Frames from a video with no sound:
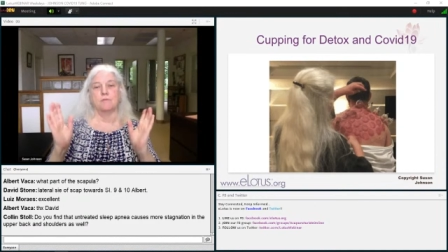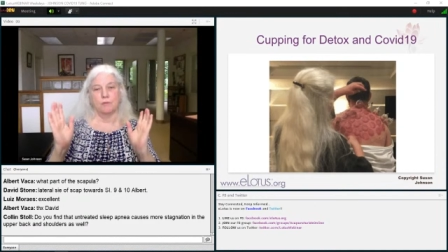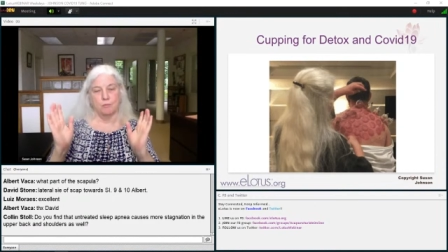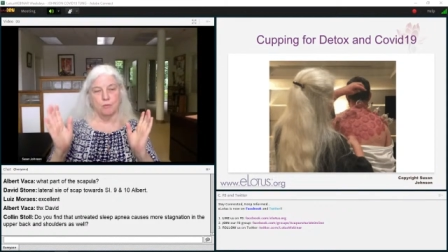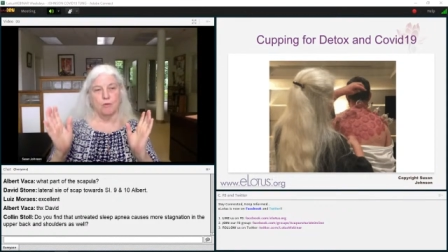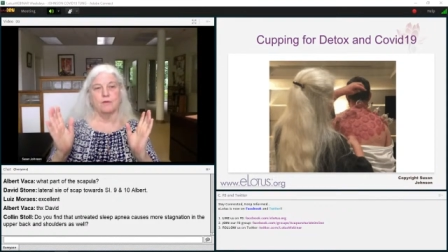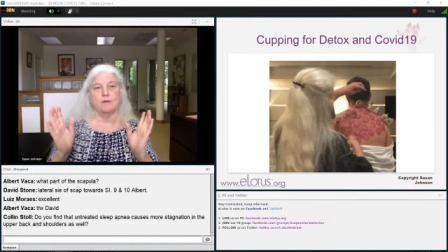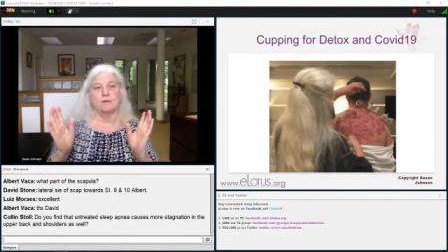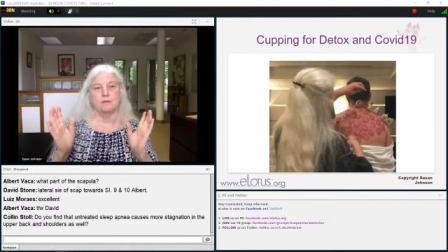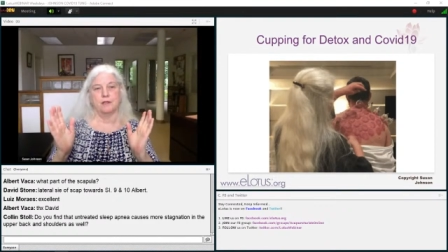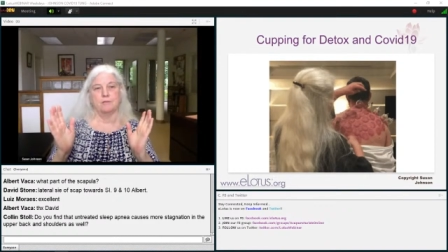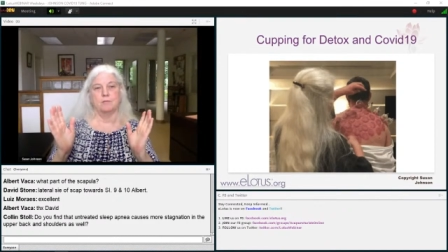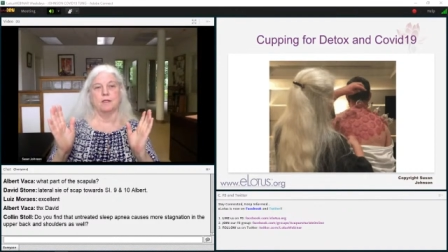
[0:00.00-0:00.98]
for more than
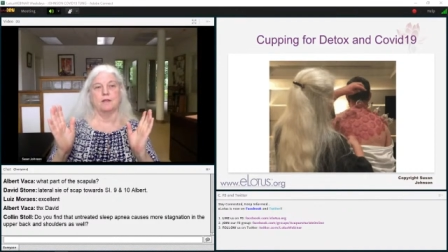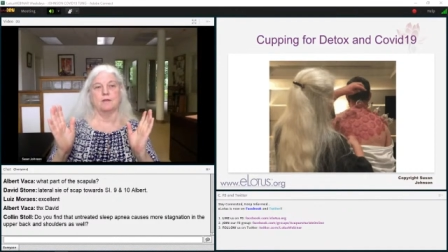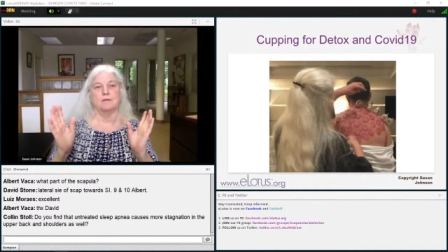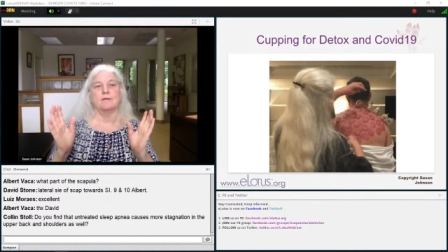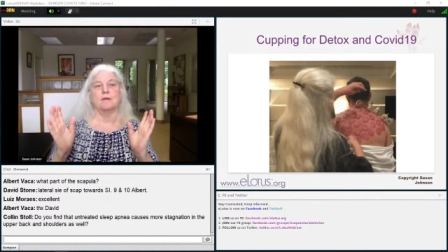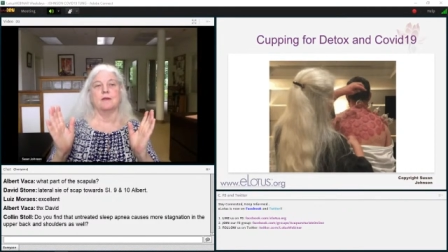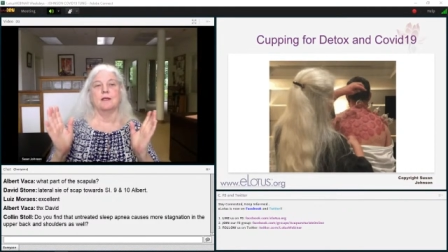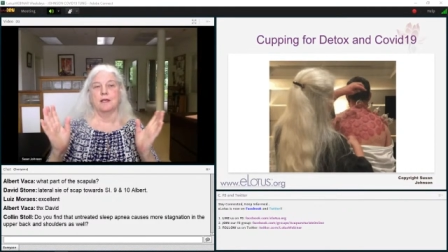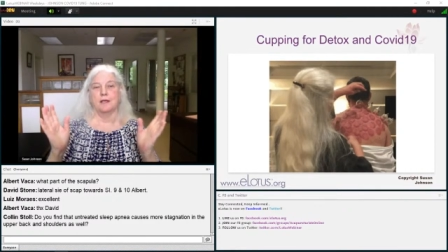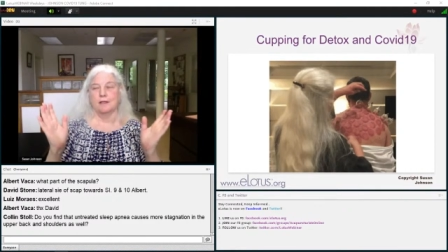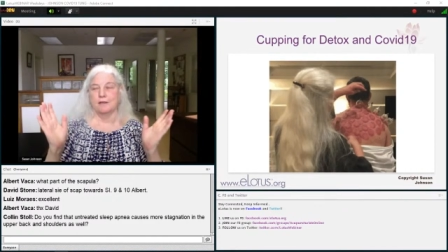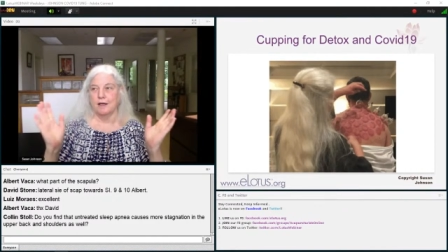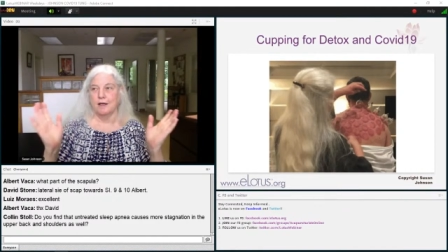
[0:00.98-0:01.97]
10 minutes.
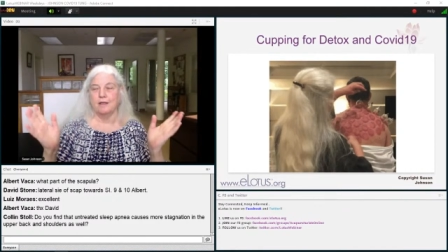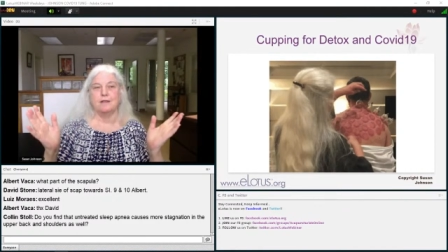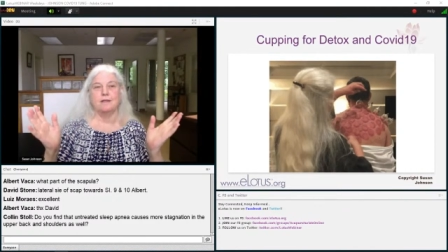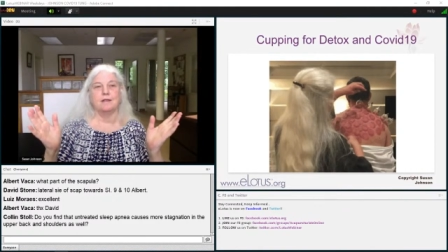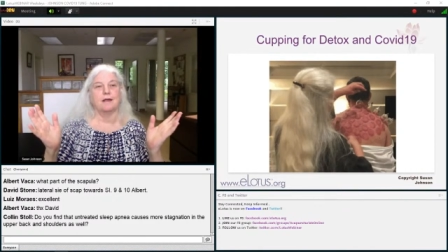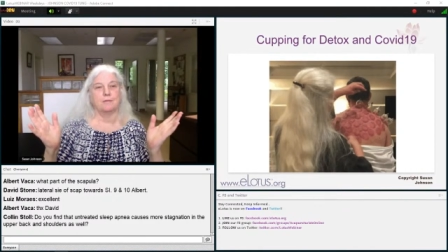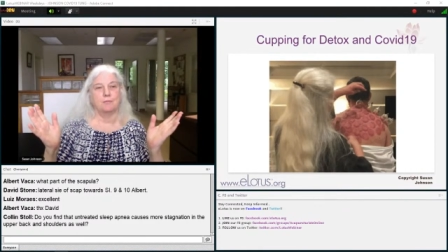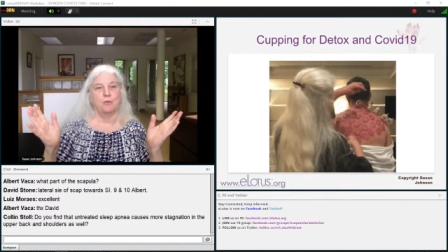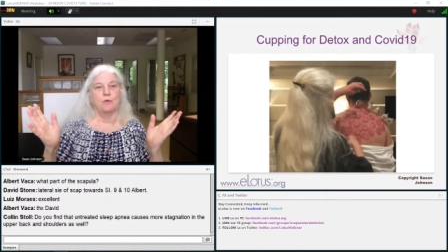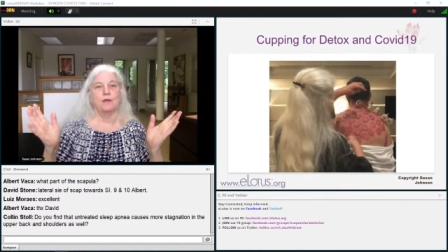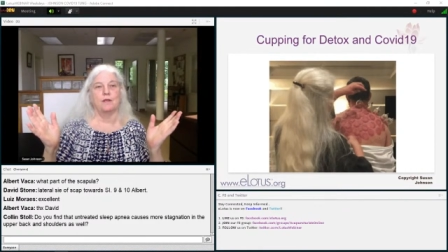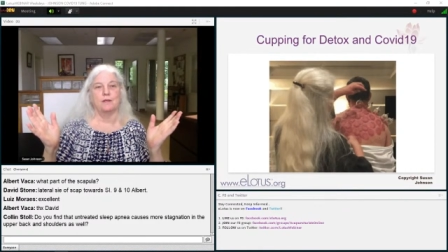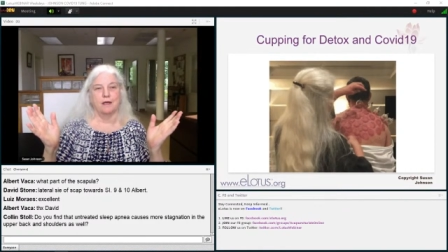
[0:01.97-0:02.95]
And
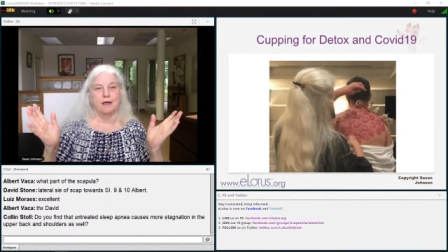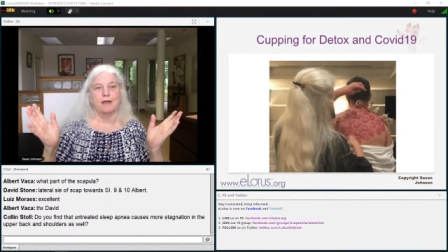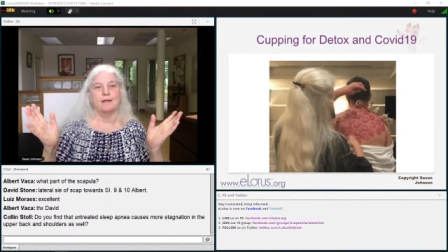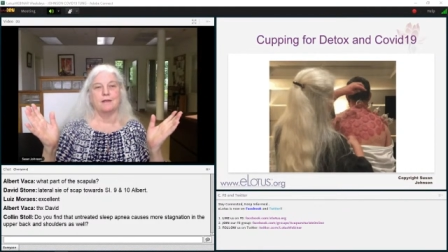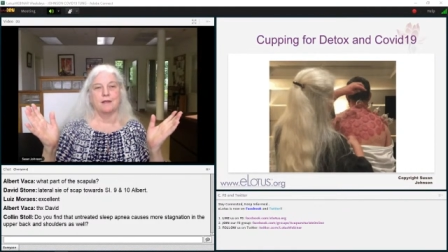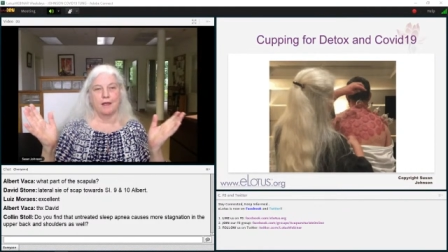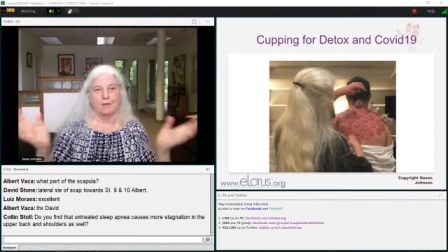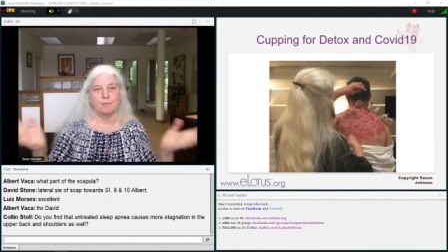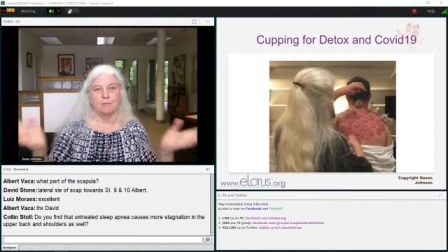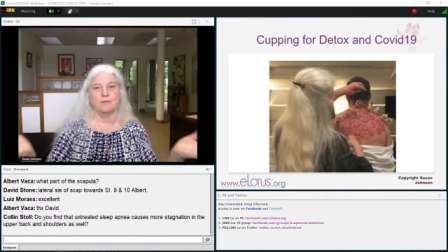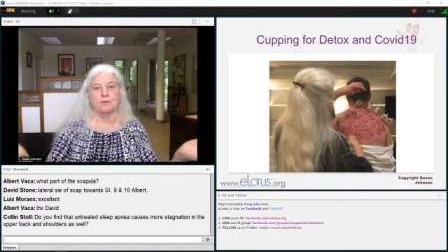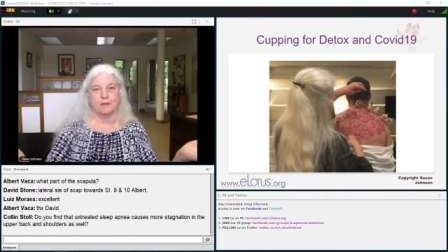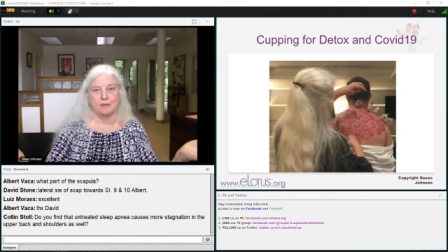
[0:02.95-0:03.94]

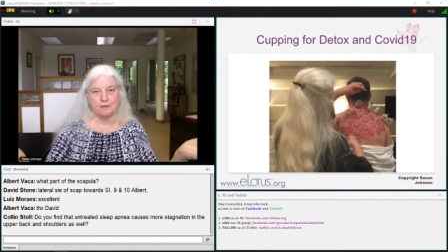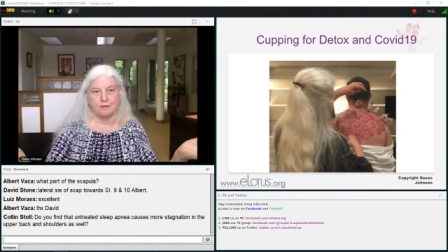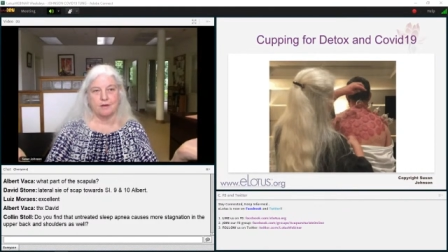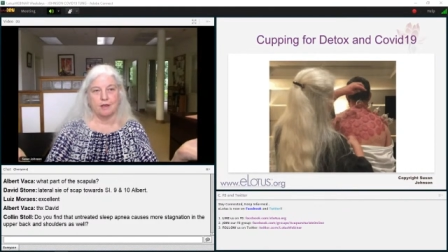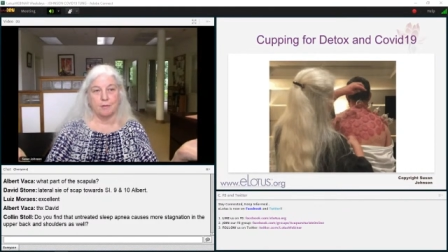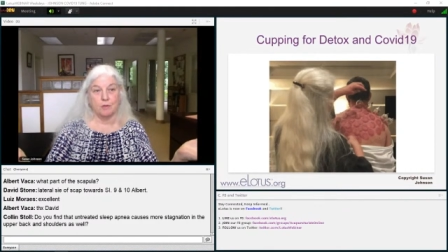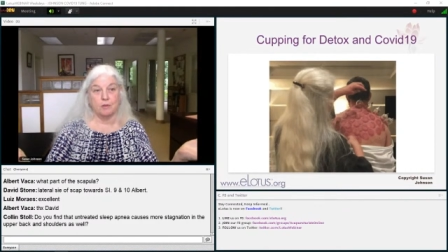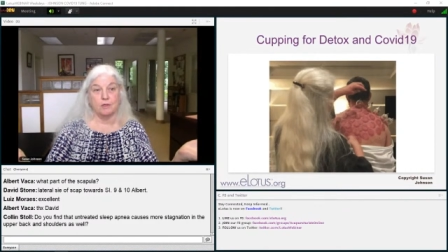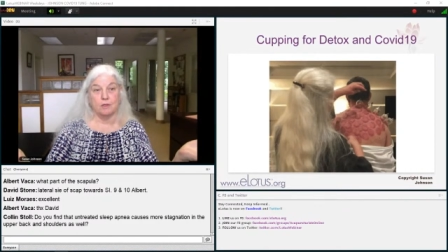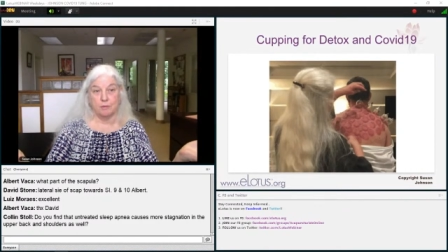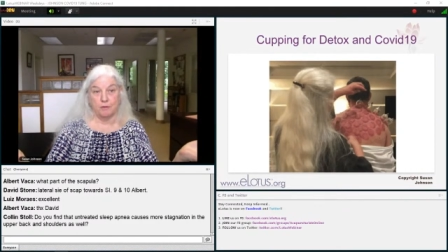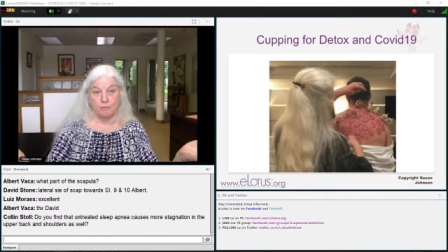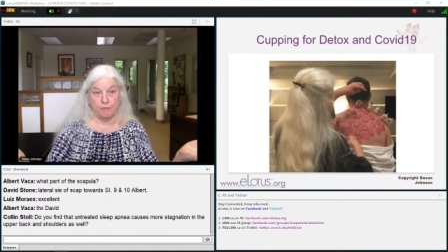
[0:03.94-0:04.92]
99.99% of the time, you're going
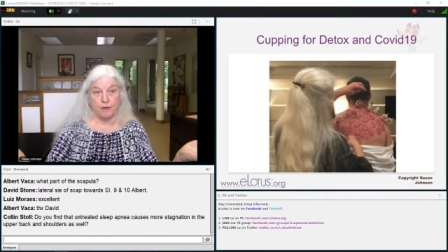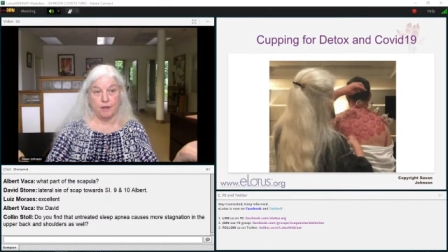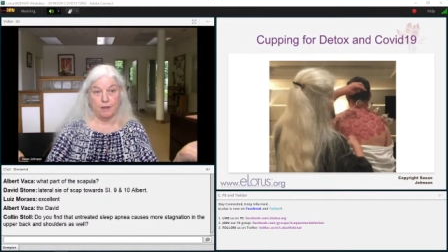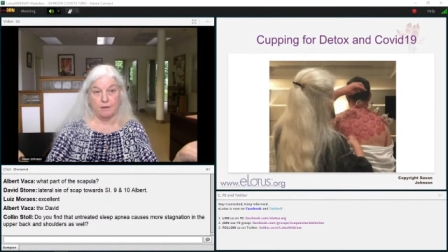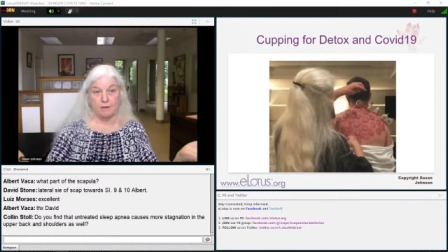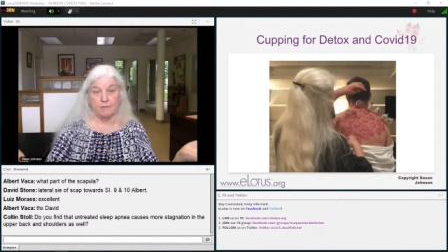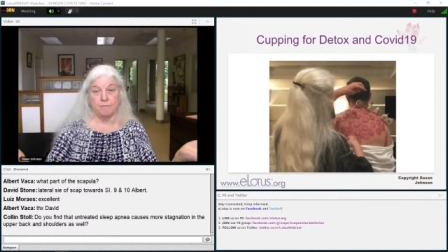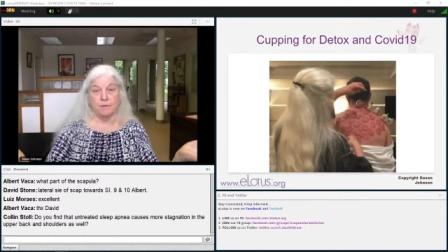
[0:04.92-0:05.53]
to be fine.